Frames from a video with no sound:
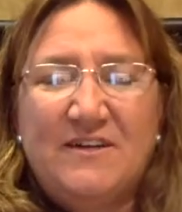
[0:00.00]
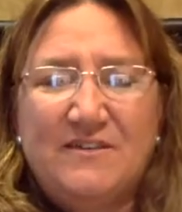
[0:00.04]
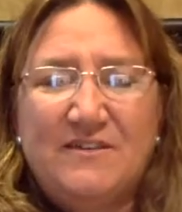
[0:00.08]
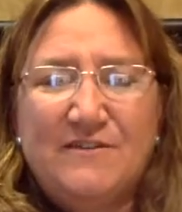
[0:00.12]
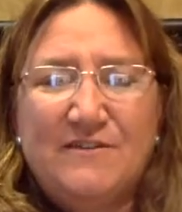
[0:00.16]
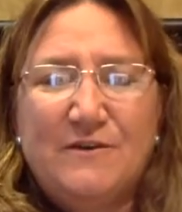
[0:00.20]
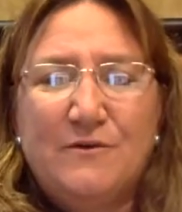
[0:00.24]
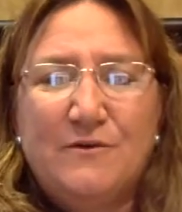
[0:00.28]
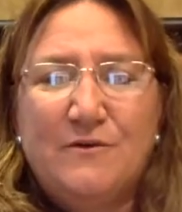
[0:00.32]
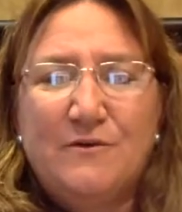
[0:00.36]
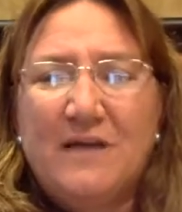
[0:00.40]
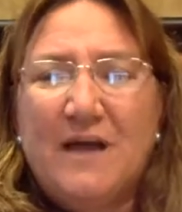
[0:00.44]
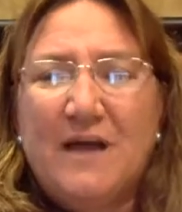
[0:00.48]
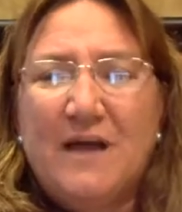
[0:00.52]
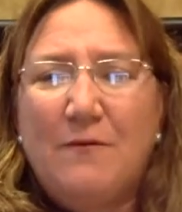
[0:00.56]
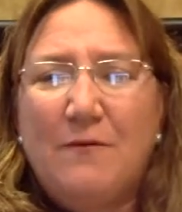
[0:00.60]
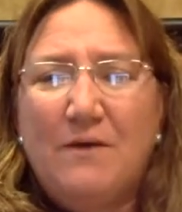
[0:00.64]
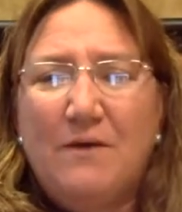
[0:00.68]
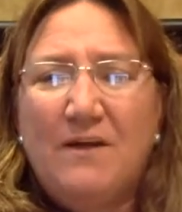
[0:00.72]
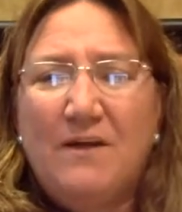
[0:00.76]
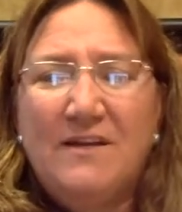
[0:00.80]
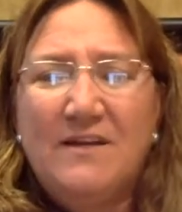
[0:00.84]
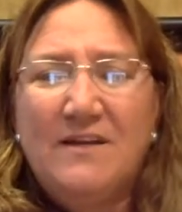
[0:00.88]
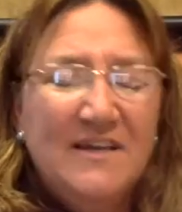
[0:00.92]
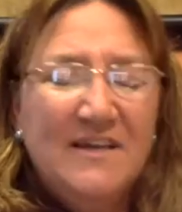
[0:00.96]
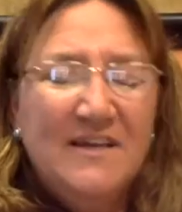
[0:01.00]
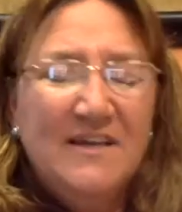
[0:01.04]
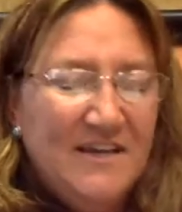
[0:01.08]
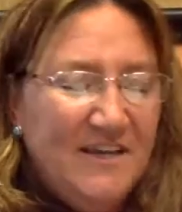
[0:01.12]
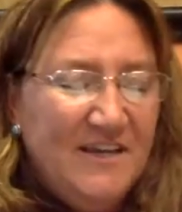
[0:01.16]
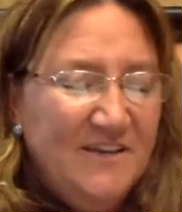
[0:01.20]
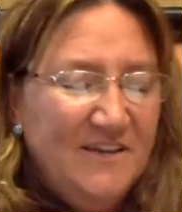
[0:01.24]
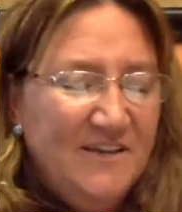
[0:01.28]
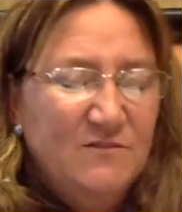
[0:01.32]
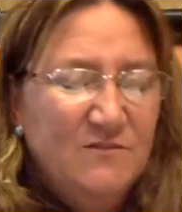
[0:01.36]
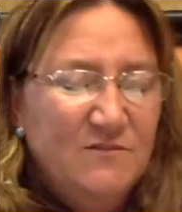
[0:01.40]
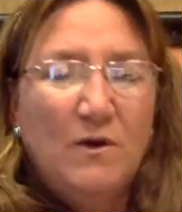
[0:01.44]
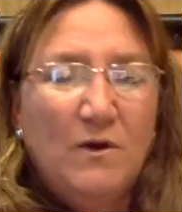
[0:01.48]
So that one
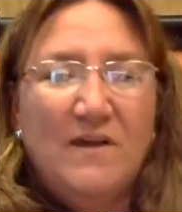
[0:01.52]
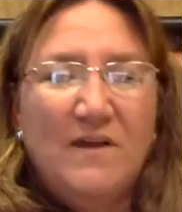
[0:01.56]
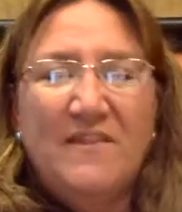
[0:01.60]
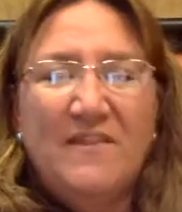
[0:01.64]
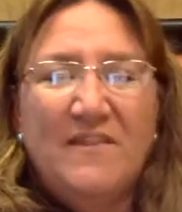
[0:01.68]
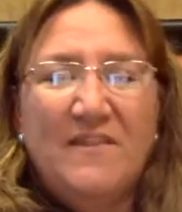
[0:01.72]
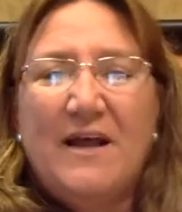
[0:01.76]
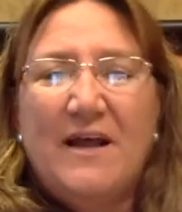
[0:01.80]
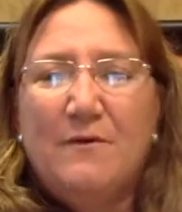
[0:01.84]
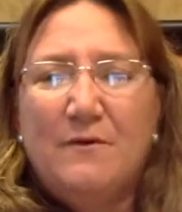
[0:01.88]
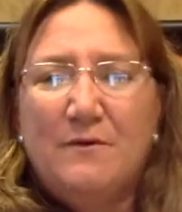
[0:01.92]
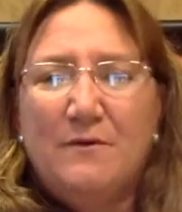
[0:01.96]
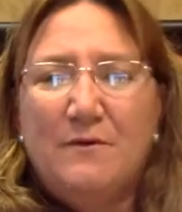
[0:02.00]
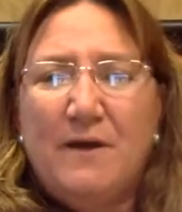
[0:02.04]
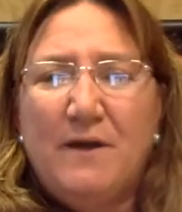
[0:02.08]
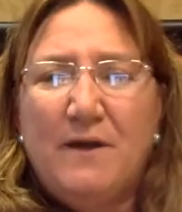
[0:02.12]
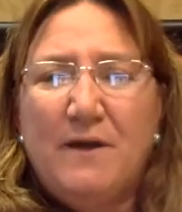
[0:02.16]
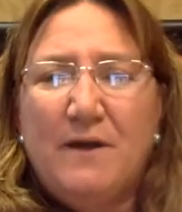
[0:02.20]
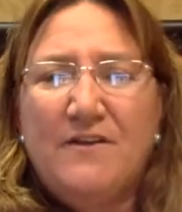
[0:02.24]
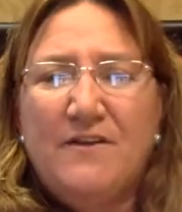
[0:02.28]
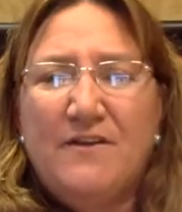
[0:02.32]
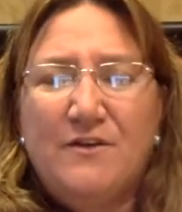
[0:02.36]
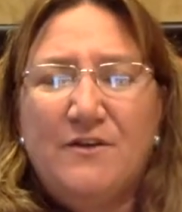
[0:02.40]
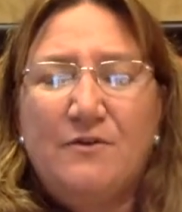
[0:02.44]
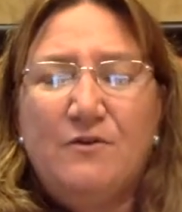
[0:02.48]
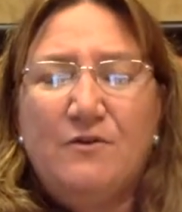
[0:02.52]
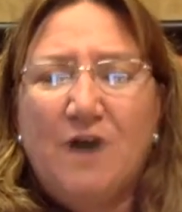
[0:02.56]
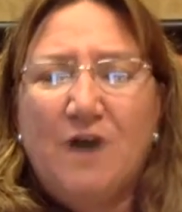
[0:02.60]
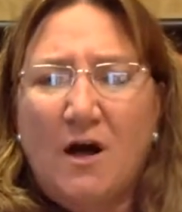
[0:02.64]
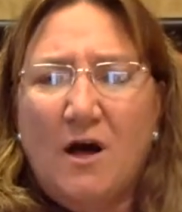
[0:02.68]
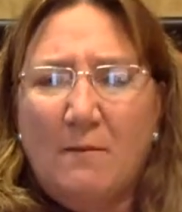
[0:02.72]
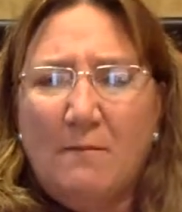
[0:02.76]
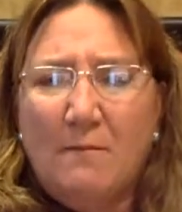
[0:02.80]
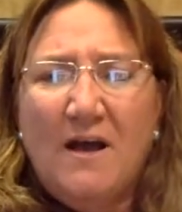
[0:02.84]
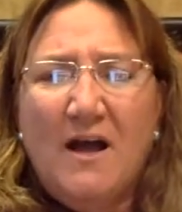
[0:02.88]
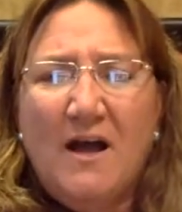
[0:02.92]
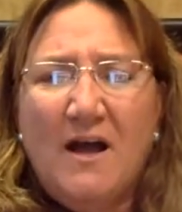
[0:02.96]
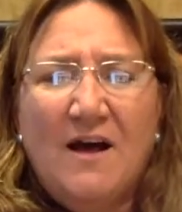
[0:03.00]
is one that I would rather you
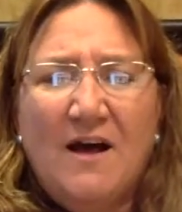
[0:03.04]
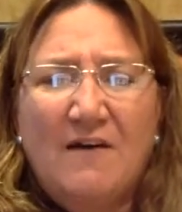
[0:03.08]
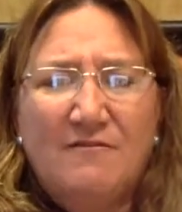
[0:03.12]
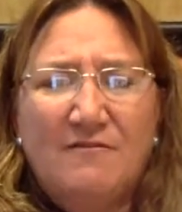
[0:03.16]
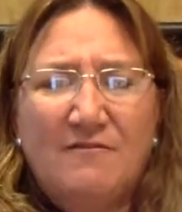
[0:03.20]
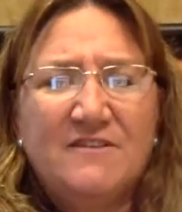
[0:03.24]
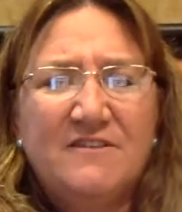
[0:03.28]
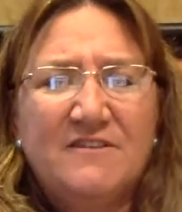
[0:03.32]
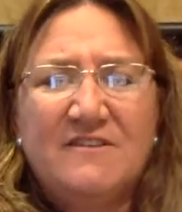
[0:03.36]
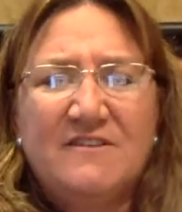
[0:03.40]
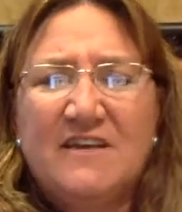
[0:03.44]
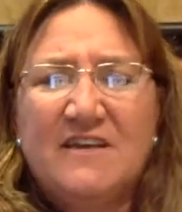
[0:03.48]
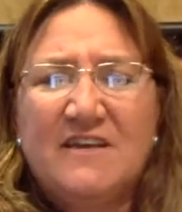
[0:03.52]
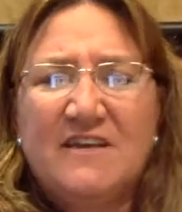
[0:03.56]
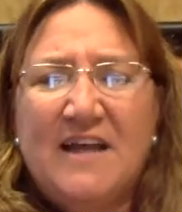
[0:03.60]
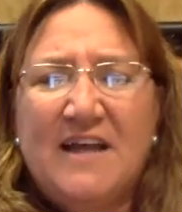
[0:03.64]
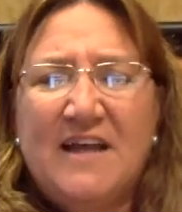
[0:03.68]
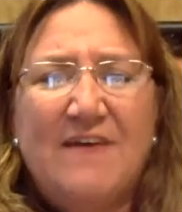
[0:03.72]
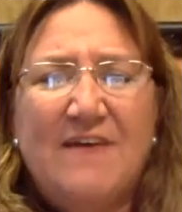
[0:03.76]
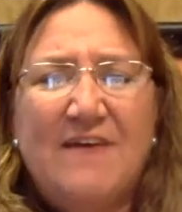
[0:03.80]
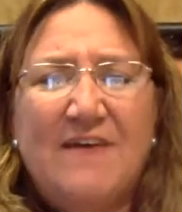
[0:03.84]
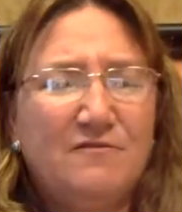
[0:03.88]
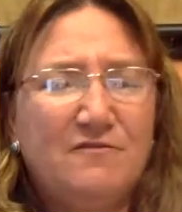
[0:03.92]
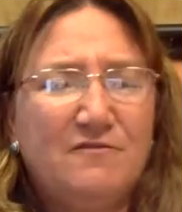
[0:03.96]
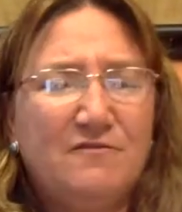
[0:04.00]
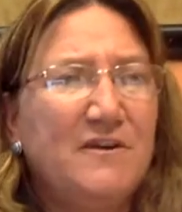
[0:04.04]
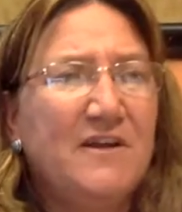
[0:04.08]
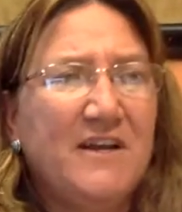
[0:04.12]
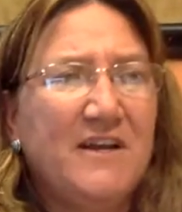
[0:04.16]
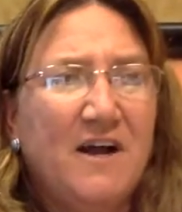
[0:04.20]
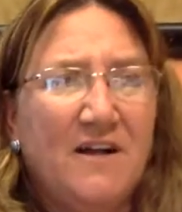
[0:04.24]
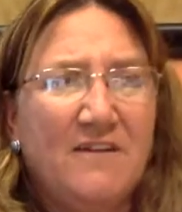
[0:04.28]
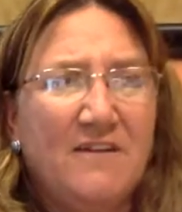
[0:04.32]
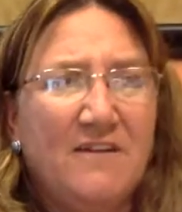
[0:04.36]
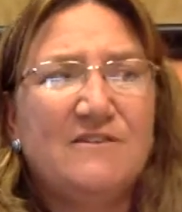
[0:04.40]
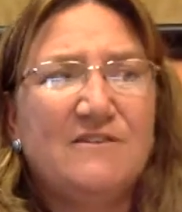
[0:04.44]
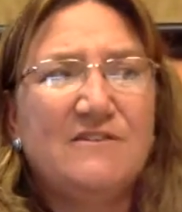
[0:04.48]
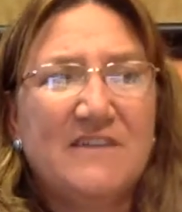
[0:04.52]
call my office and have a free
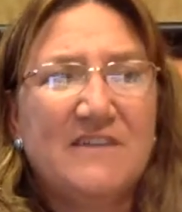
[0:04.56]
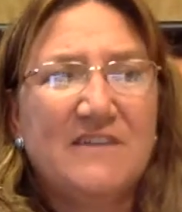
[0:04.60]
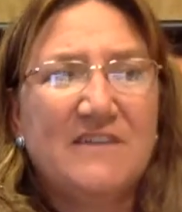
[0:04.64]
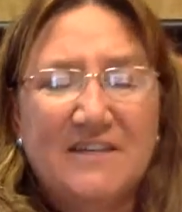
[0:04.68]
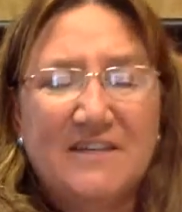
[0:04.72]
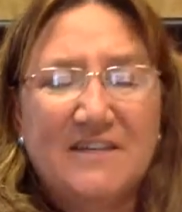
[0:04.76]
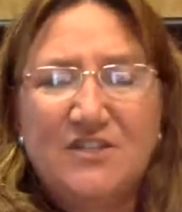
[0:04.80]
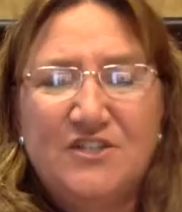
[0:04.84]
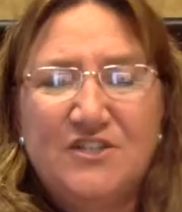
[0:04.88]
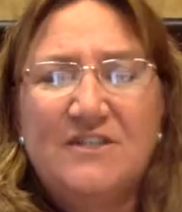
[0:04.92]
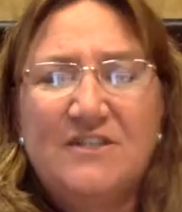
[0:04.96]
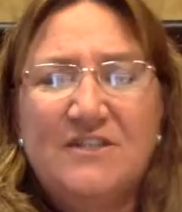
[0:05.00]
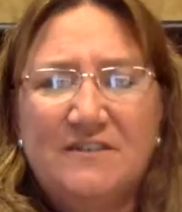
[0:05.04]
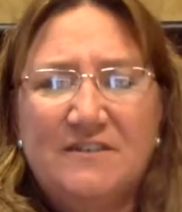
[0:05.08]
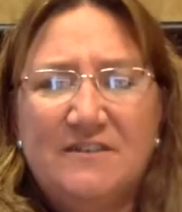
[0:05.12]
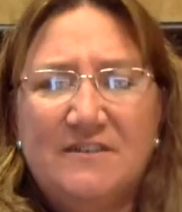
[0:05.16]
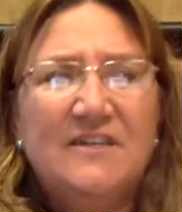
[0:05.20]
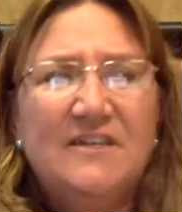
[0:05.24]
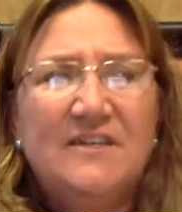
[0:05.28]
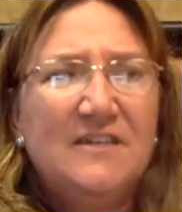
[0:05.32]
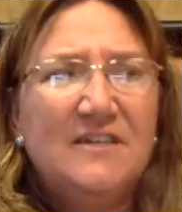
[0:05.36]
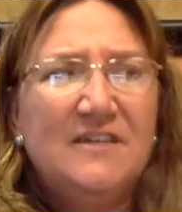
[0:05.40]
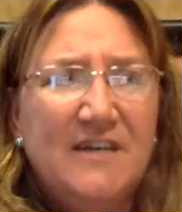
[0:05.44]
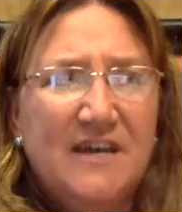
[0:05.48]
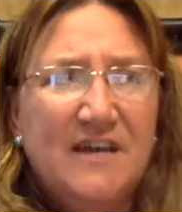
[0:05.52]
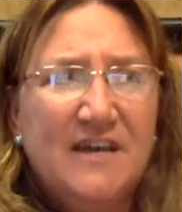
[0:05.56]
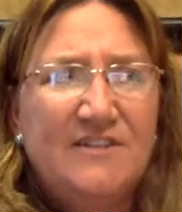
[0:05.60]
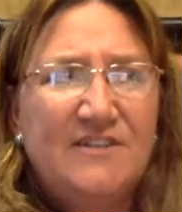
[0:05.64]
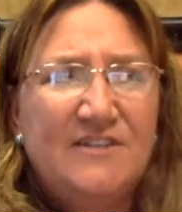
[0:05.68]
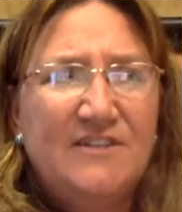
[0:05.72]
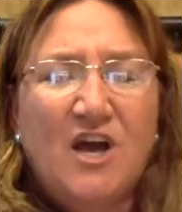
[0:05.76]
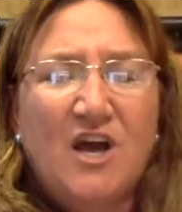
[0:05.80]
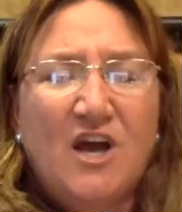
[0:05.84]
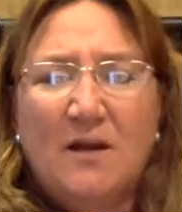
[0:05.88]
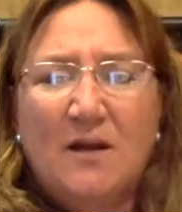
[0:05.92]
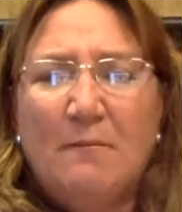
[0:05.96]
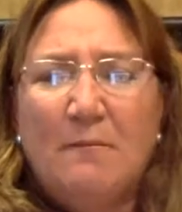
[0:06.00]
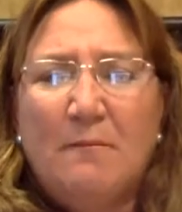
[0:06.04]
consultation and
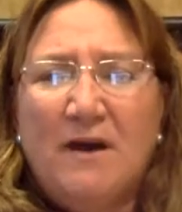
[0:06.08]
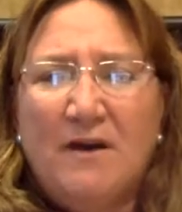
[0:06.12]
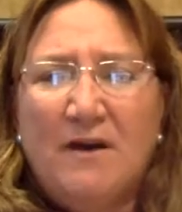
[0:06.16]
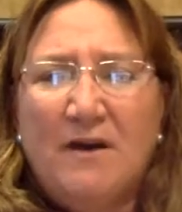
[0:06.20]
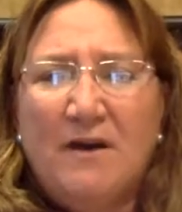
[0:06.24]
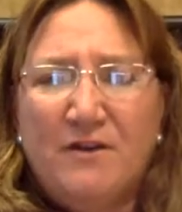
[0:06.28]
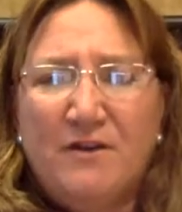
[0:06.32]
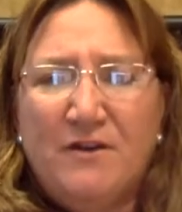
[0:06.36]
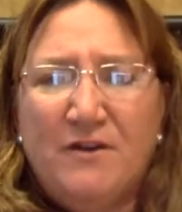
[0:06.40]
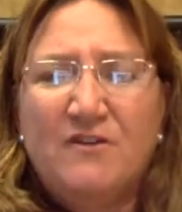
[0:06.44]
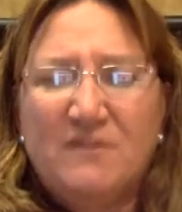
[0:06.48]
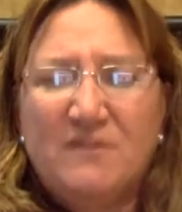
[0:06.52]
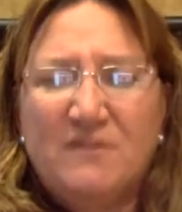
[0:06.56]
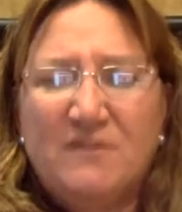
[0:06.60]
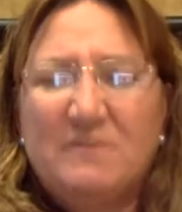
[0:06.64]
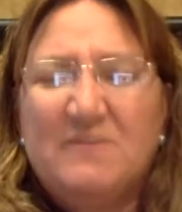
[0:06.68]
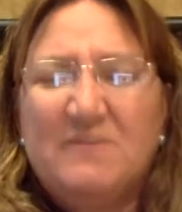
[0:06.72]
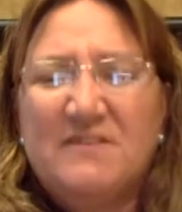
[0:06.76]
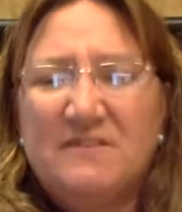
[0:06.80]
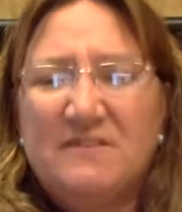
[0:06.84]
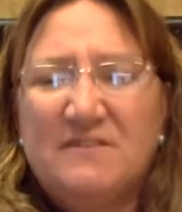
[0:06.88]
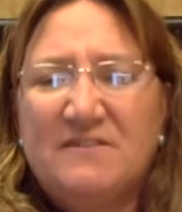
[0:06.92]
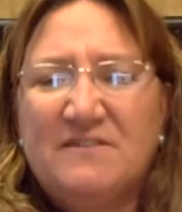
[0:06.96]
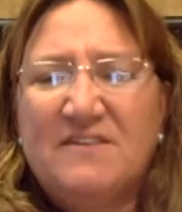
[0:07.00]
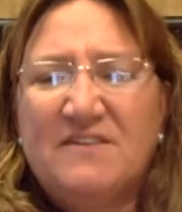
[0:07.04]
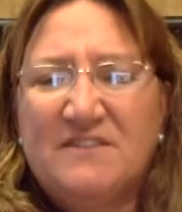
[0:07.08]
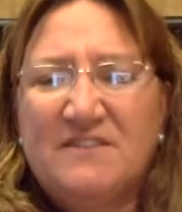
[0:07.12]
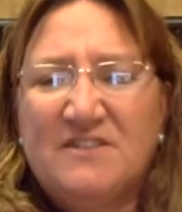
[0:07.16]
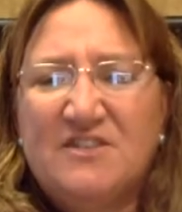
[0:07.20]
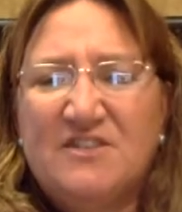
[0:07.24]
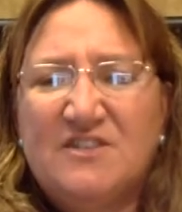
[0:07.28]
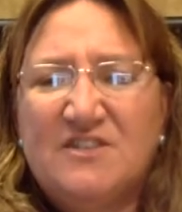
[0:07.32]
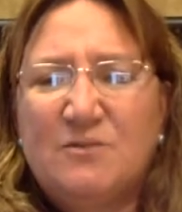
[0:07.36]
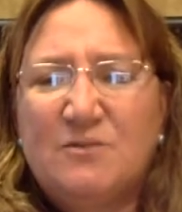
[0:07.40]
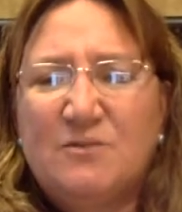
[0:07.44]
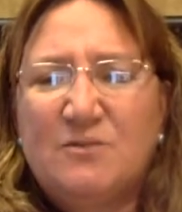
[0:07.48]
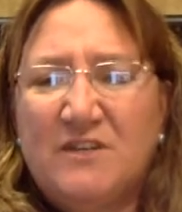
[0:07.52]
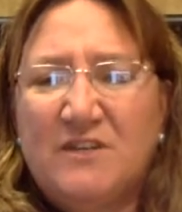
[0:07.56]
talk about your specific
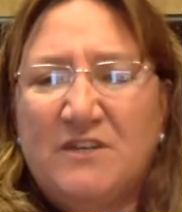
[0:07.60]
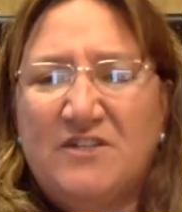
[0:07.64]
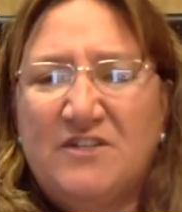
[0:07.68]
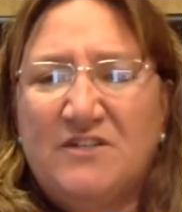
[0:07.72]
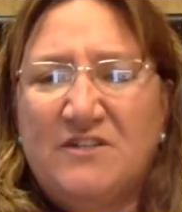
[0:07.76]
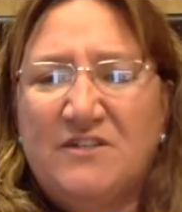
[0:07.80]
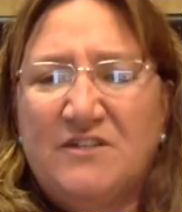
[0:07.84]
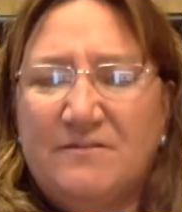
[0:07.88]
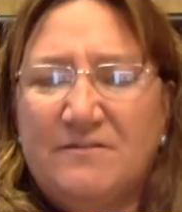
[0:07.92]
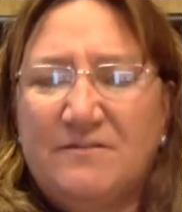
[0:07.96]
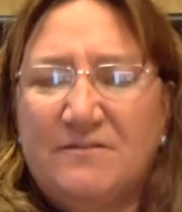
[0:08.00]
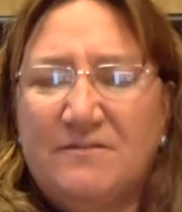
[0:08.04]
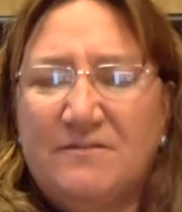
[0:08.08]
situation.